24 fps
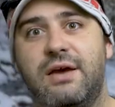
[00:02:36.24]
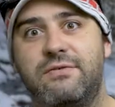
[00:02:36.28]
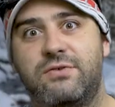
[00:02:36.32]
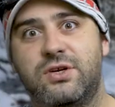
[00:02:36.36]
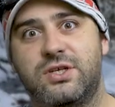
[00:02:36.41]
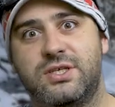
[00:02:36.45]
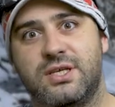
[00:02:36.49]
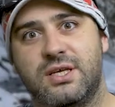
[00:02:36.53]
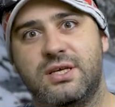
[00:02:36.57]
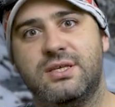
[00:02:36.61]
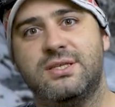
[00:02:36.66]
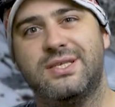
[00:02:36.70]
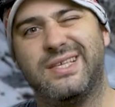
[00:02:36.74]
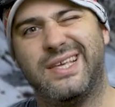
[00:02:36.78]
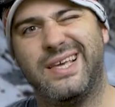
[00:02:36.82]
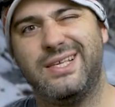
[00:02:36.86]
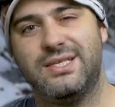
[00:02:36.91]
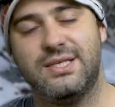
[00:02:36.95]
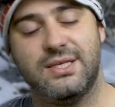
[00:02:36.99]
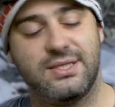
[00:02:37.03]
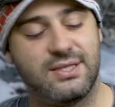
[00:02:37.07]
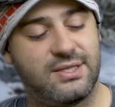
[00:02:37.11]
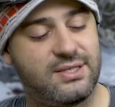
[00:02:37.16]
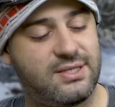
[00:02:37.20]
ever since ski
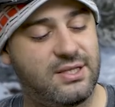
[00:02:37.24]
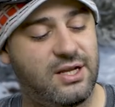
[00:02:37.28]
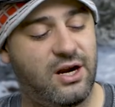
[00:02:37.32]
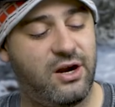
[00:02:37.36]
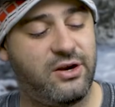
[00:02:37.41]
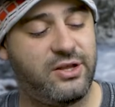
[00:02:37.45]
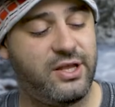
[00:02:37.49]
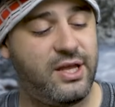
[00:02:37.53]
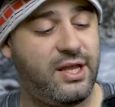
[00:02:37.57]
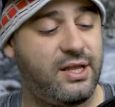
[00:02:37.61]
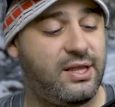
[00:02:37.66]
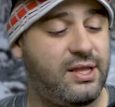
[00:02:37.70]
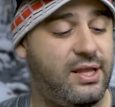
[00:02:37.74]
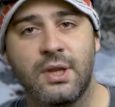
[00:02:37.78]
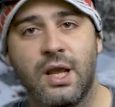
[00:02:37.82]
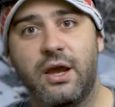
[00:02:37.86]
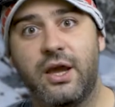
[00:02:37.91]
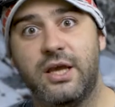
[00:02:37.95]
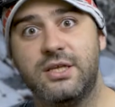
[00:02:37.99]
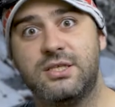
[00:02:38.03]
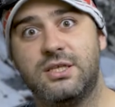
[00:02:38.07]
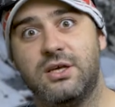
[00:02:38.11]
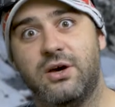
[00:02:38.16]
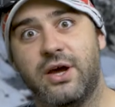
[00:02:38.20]
season started.
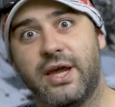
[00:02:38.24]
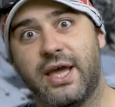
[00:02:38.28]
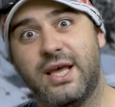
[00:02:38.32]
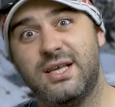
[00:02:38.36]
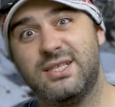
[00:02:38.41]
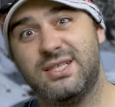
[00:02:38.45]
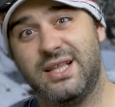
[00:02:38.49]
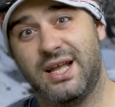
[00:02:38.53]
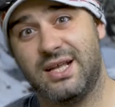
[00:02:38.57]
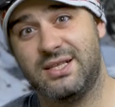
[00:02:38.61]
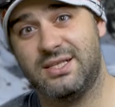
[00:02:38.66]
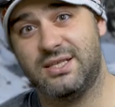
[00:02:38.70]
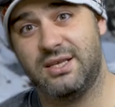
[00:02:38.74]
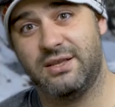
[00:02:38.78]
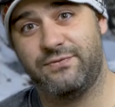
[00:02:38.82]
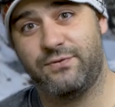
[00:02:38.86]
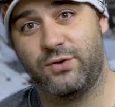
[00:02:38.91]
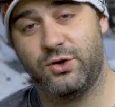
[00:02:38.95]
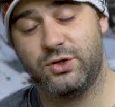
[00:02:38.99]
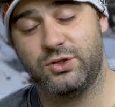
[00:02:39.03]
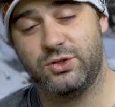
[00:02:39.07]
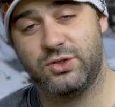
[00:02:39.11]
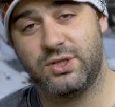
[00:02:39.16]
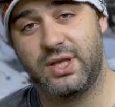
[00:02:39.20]
Okay, so I guess that's it
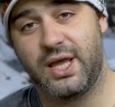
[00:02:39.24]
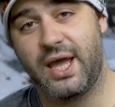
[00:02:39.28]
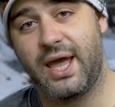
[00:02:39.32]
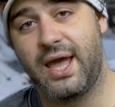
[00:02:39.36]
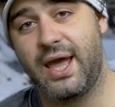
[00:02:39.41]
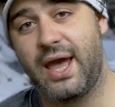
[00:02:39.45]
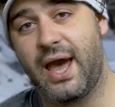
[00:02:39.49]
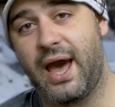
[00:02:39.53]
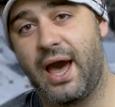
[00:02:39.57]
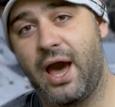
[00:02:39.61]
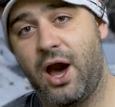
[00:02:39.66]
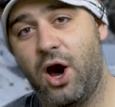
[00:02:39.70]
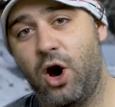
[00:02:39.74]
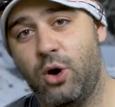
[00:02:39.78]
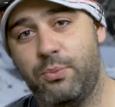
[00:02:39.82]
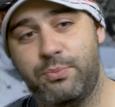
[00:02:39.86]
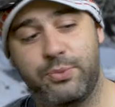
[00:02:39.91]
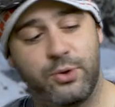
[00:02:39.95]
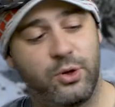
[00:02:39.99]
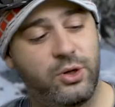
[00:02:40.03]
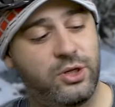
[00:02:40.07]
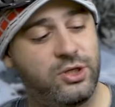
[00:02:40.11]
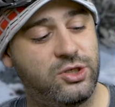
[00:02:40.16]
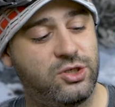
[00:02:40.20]
for today. I
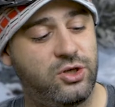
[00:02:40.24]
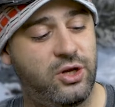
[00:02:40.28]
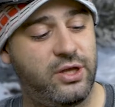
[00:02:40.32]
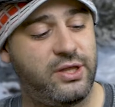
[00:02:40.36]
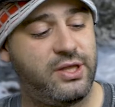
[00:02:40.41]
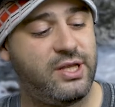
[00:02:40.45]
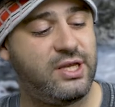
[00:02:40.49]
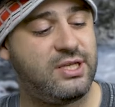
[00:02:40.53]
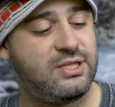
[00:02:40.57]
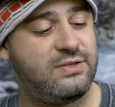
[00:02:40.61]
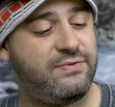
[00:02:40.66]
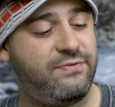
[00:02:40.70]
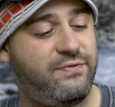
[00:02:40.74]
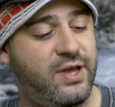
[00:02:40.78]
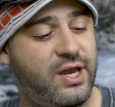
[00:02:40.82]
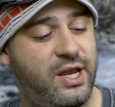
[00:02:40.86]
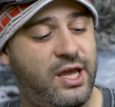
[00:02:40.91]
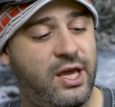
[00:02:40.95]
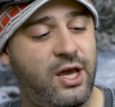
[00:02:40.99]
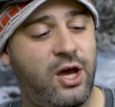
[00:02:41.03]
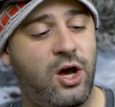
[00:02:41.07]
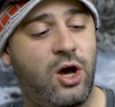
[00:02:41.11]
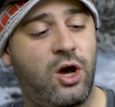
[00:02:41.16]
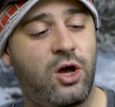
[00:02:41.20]
hope you enjoyed this
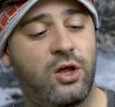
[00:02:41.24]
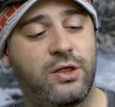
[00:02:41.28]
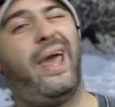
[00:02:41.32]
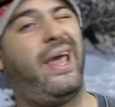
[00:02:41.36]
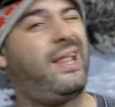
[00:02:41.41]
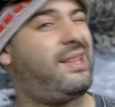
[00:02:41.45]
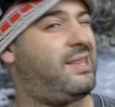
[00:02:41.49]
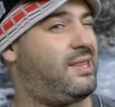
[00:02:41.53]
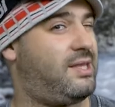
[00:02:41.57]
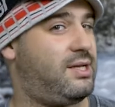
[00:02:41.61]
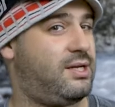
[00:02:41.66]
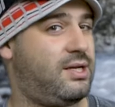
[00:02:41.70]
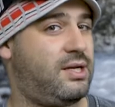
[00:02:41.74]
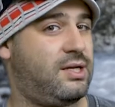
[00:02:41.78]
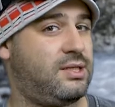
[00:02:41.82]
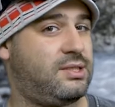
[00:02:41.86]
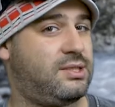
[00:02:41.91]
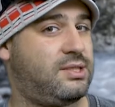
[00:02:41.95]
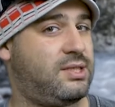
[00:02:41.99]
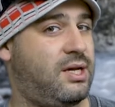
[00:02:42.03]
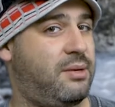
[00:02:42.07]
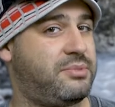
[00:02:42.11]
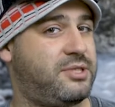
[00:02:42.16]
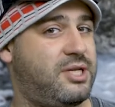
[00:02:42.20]
video. Hit the
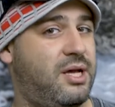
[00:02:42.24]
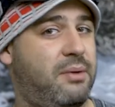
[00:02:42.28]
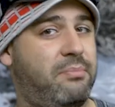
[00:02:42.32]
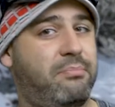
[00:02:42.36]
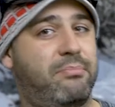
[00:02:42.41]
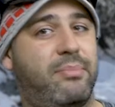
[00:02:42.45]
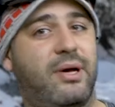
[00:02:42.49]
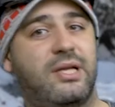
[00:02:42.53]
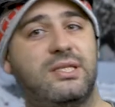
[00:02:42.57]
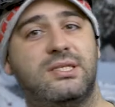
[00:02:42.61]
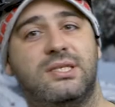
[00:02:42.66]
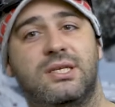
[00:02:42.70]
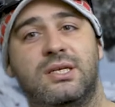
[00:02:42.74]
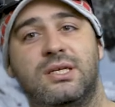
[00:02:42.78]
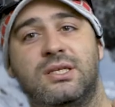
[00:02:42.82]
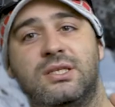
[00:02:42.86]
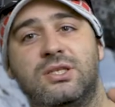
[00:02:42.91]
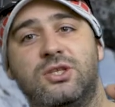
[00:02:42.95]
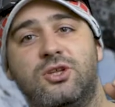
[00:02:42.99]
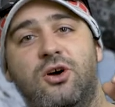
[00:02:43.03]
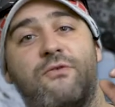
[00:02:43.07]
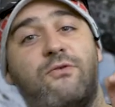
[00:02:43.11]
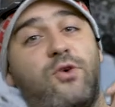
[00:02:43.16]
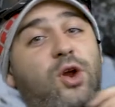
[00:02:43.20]
thumbs up
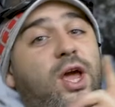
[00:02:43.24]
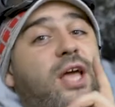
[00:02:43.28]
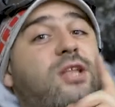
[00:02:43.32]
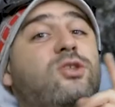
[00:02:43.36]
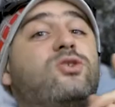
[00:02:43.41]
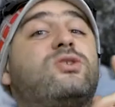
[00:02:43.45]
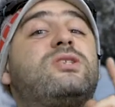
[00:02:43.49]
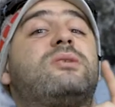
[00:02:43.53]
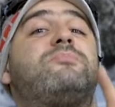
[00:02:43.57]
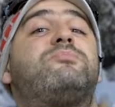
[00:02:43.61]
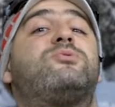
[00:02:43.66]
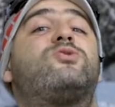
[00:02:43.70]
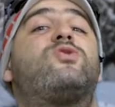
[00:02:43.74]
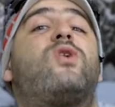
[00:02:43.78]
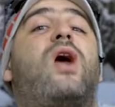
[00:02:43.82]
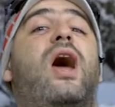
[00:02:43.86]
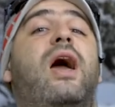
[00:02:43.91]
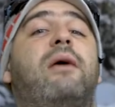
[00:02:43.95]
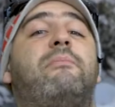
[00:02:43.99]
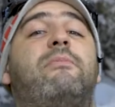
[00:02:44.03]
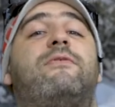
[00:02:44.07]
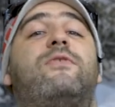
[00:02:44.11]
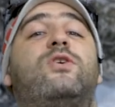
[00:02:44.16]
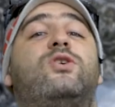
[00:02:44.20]
button. Don't forget to
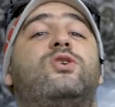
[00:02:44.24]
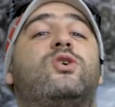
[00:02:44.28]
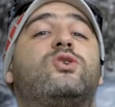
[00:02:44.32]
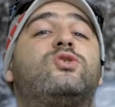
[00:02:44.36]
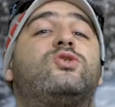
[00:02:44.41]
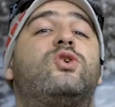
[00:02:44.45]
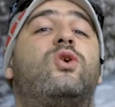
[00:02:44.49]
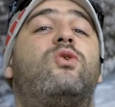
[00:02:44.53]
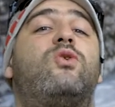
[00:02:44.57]
subscribe if you're not